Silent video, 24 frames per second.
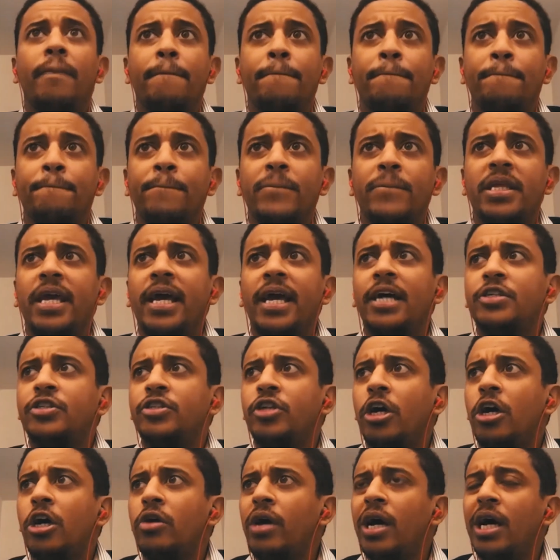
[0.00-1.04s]
Yeah. So
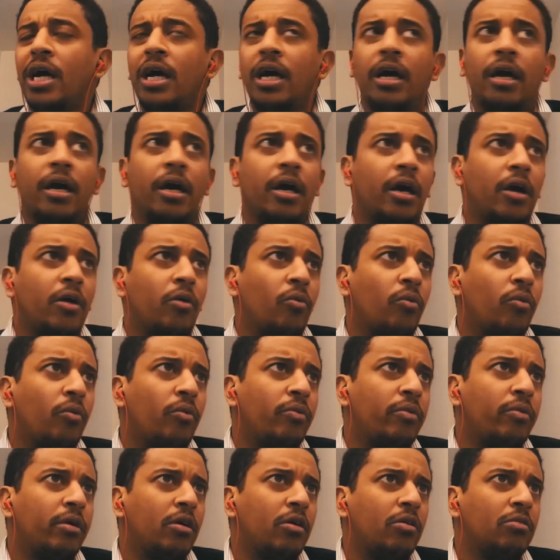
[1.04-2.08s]
we
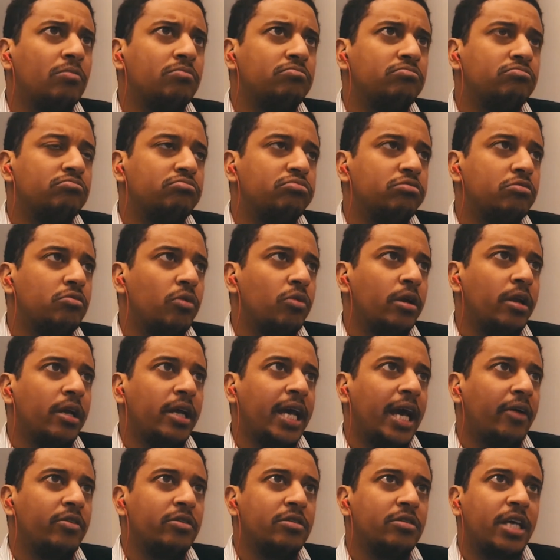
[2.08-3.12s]
got one
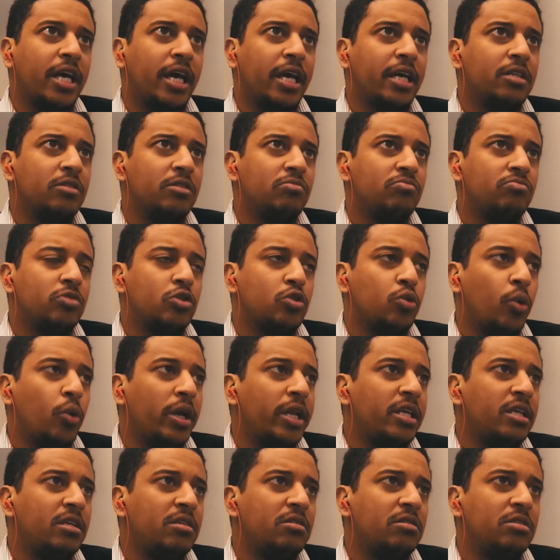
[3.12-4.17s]
account is getting
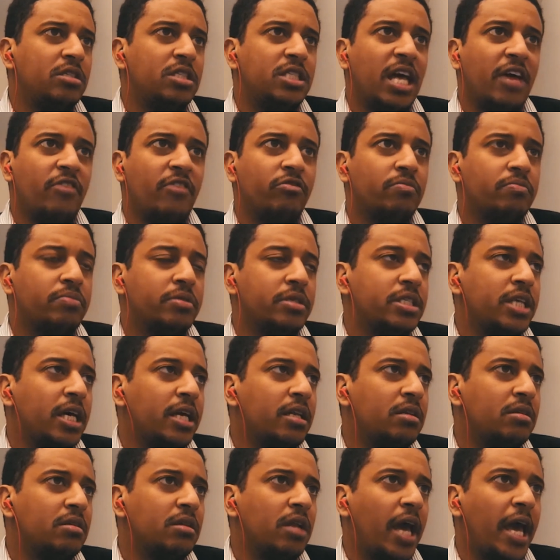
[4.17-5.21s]

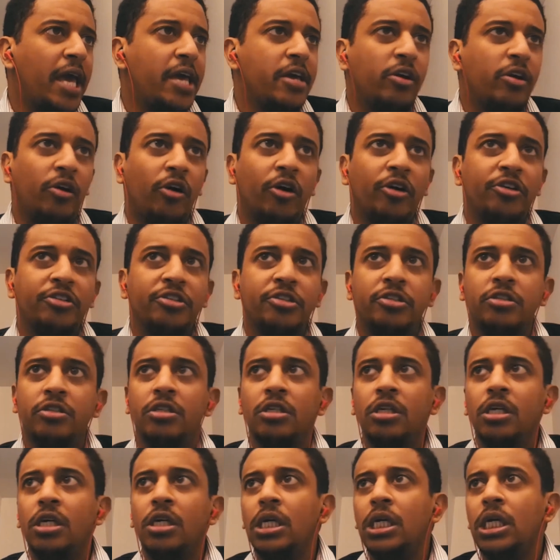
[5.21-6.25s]
27% ACOS,
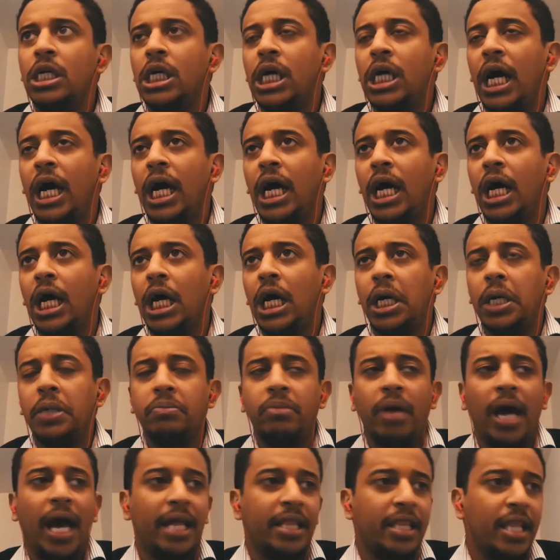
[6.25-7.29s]

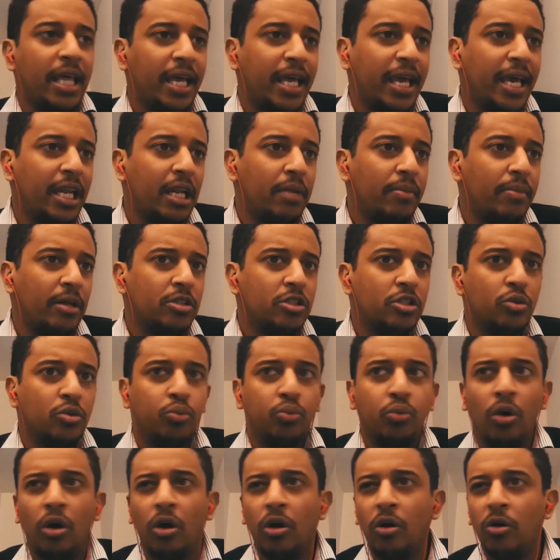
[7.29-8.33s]
and they're getting about
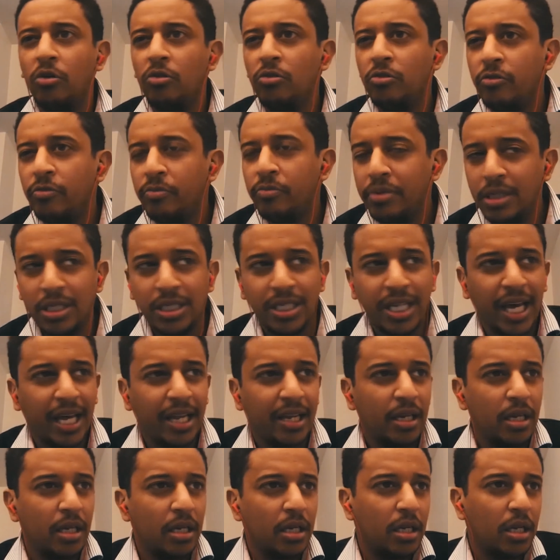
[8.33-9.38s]

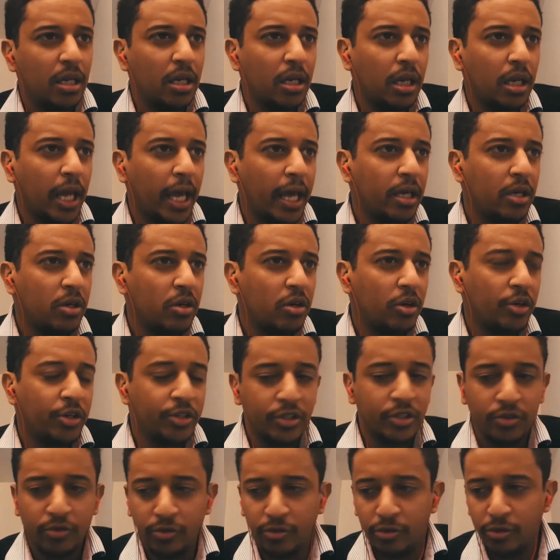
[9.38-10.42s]
12%
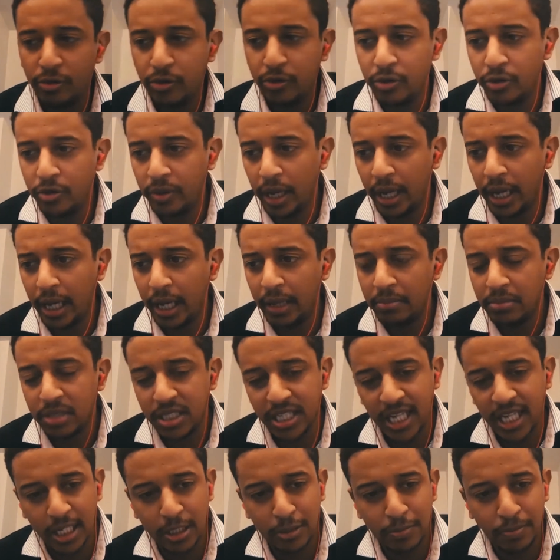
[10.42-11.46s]
ACOS through
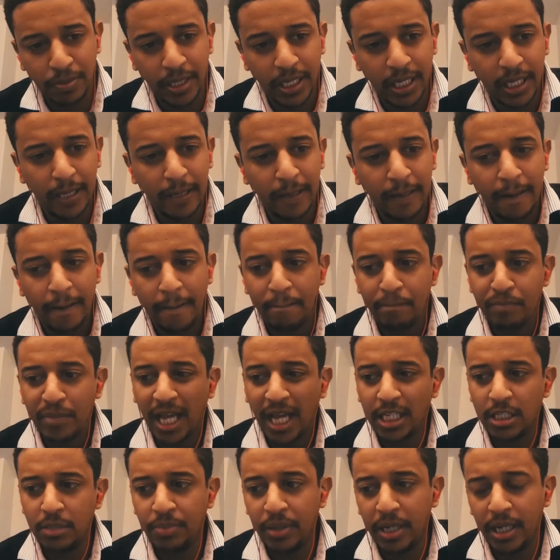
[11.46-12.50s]
DSP.
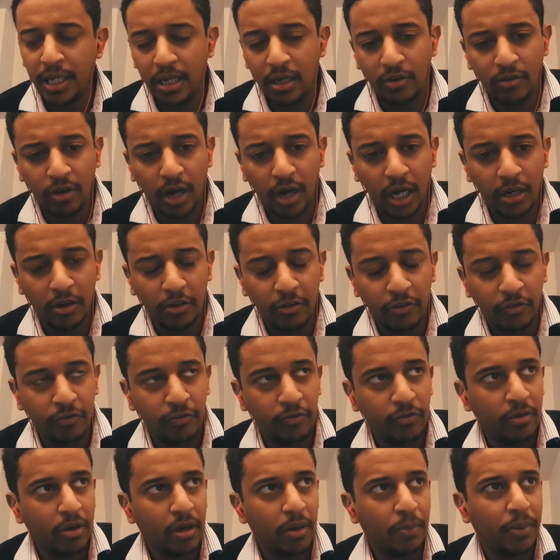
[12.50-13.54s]
That's been kind of
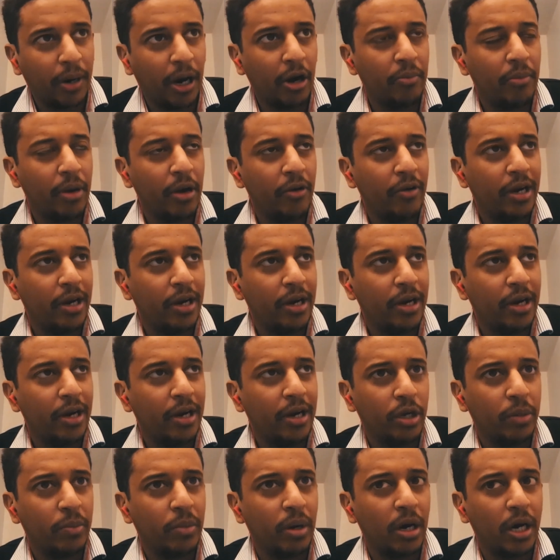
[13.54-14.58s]
primarily
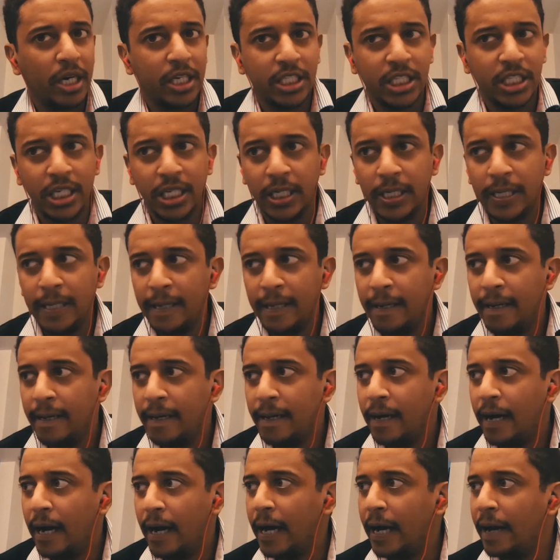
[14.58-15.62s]
remarketing.
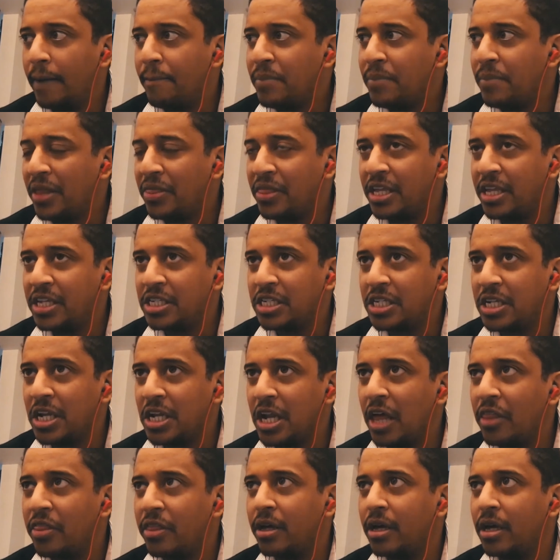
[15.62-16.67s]
And there's
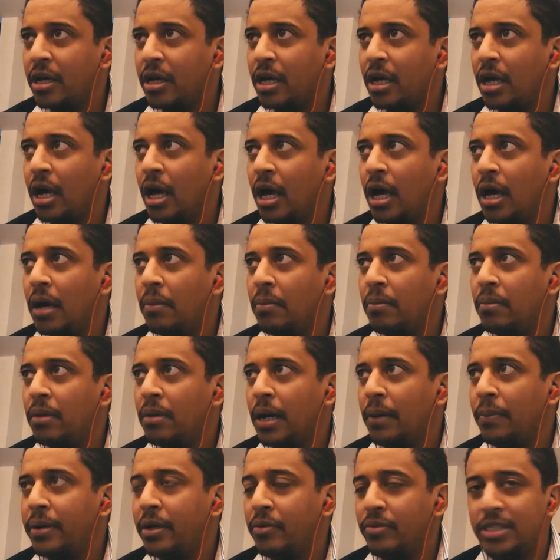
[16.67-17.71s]
another
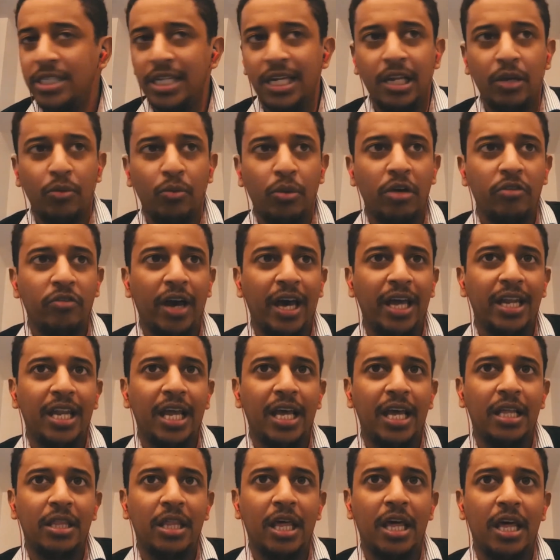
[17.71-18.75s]
company we're dealing with, and
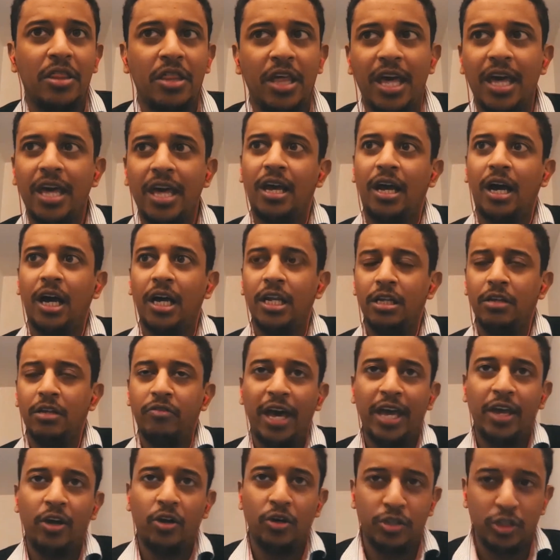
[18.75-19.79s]
their kind of
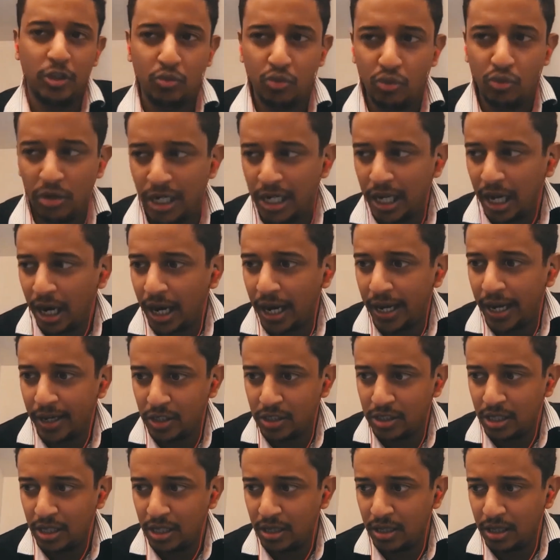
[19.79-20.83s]
ACOS is really high
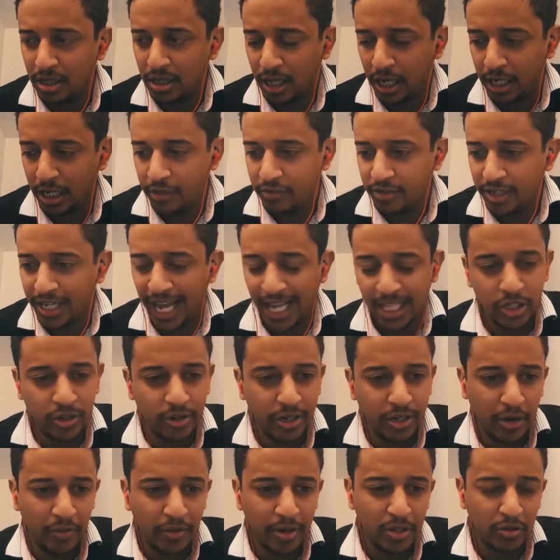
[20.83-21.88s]
because the category
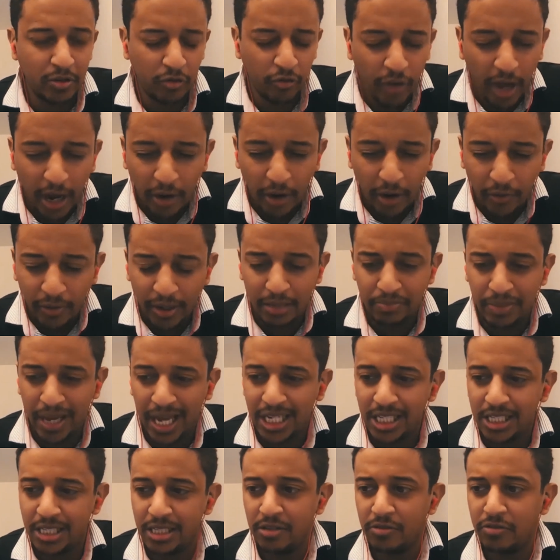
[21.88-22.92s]
they're in is very
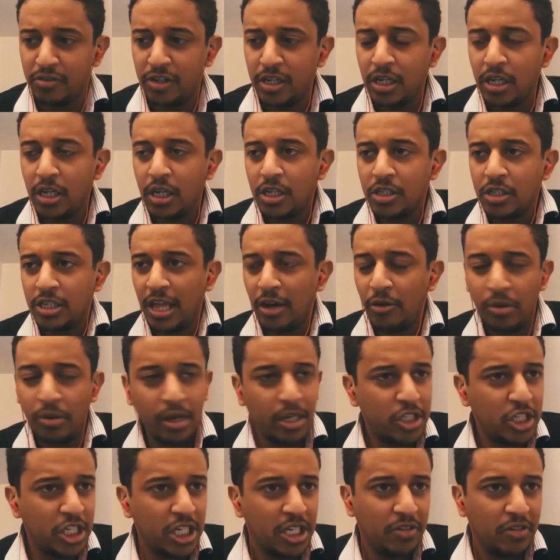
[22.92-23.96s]
competitive. So they're
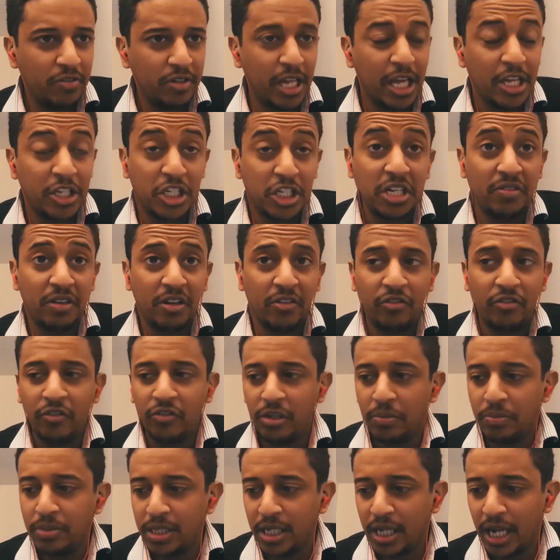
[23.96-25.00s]
achieving a 50%
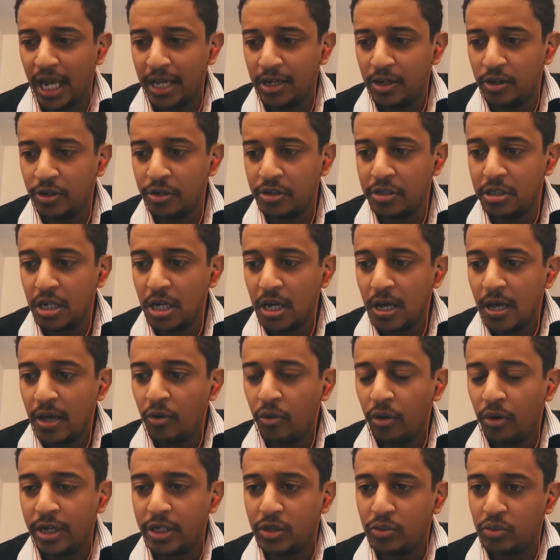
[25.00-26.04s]
ACOS,
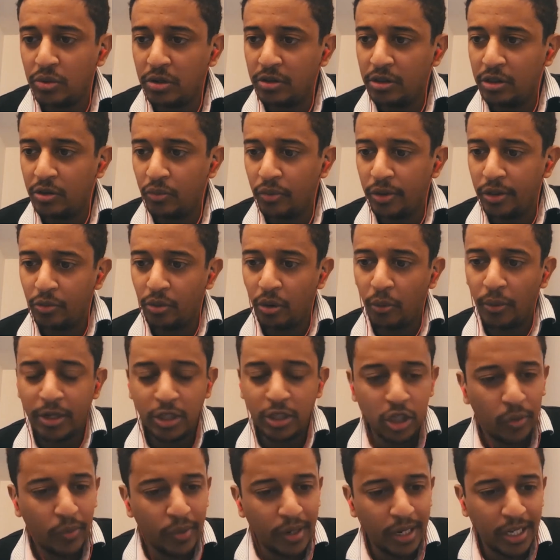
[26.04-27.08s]
whereas with what we're
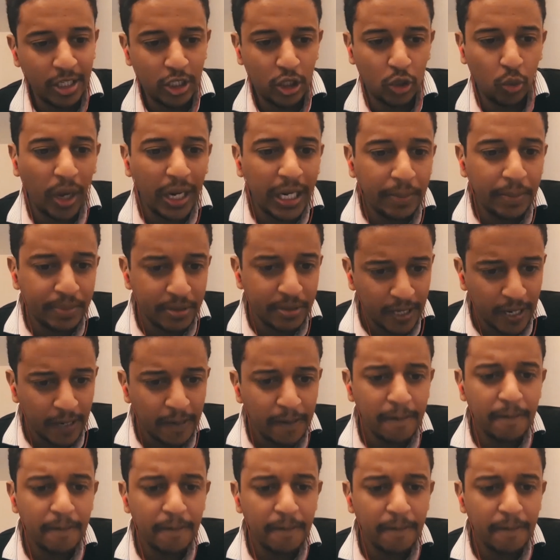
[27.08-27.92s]
doing, it's 20%.